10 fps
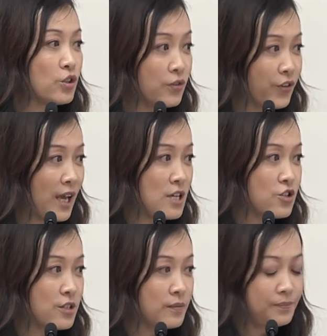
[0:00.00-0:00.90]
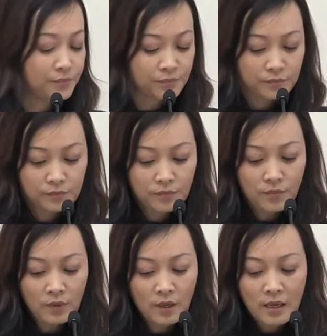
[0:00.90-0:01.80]
unification.
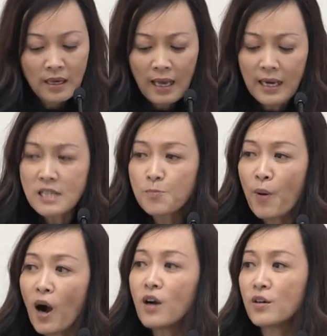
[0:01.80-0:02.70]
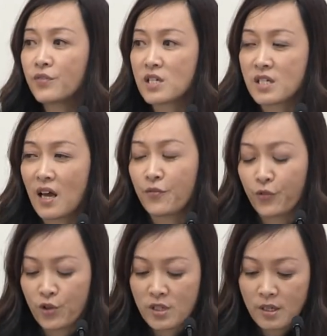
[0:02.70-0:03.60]
And as part of this
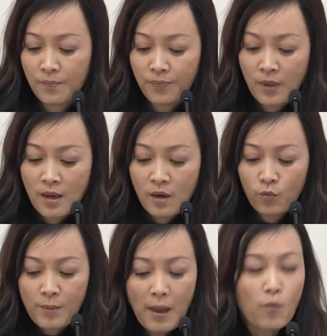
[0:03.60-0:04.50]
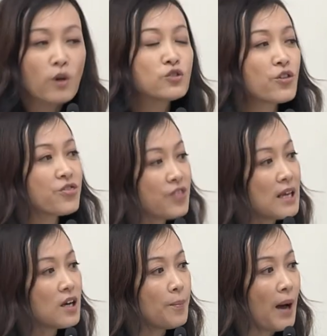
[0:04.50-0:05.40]
effort, we may want to
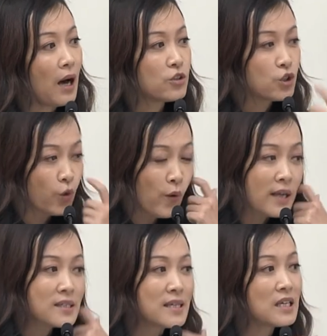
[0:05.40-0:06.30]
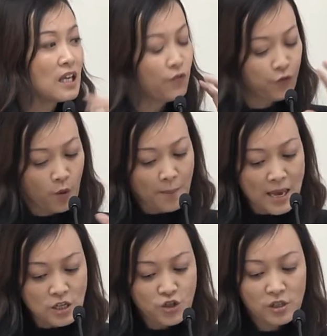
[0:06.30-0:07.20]
think about directing
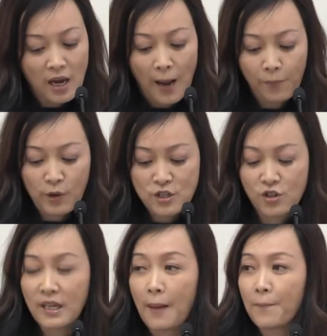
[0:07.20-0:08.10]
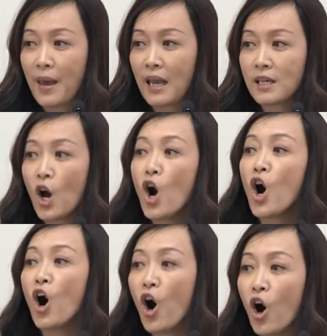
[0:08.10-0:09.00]
information operation campaign
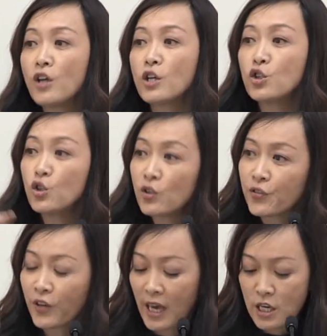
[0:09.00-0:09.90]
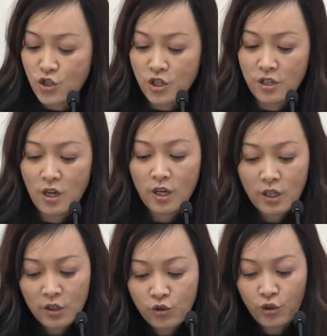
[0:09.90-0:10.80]
on unification
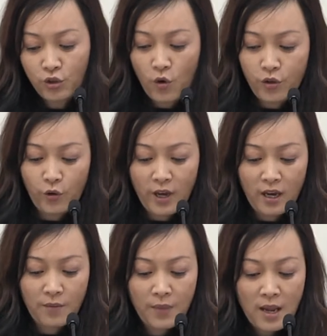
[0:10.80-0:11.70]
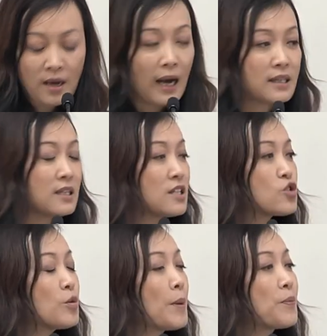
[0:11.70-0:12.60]
to North Korea. I think
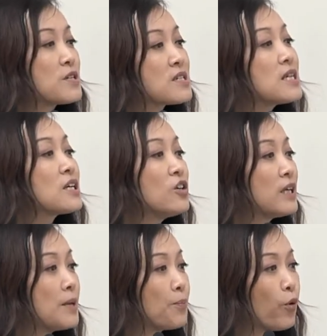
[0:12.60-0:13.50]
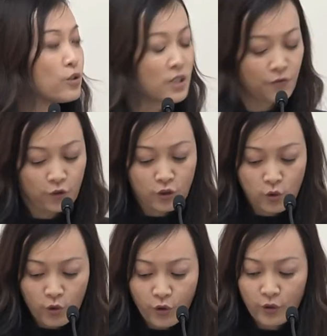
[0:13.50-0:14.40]
this will be particularly important for the
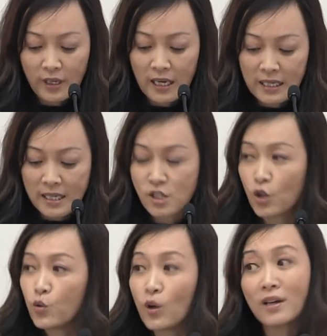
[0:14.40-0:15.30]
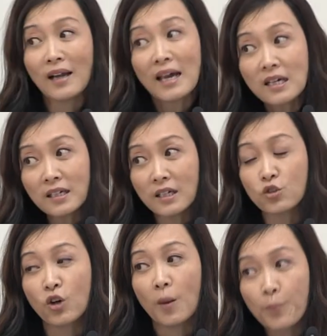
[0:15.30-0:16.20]
North Korean elites who are likely
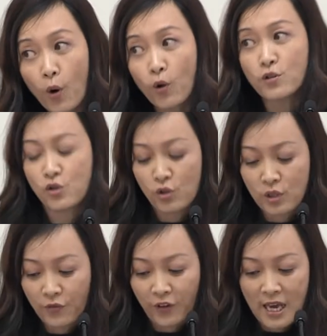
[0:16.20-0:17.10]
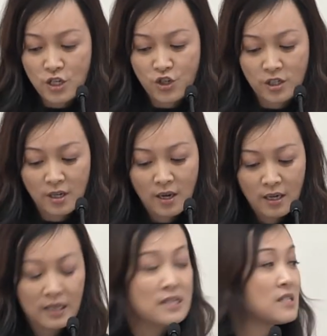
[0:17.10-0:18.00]
to oppose unification
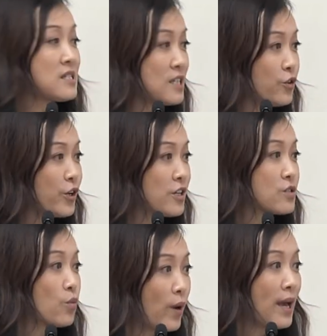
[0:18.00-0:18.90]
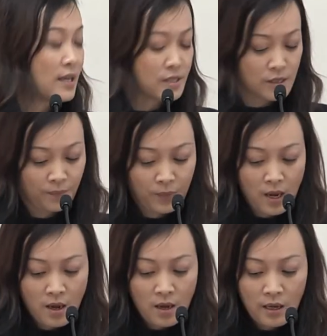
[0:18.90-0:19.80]
in serious ways.
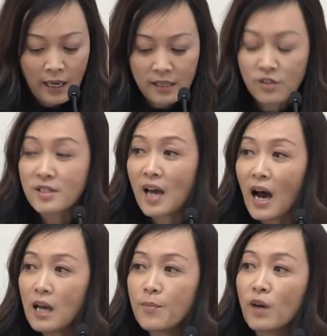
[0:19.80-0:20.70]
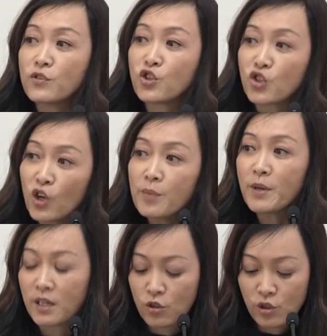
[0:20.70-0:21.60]
At the time of
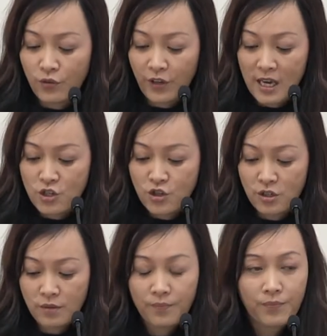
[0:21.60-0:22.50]
German unification,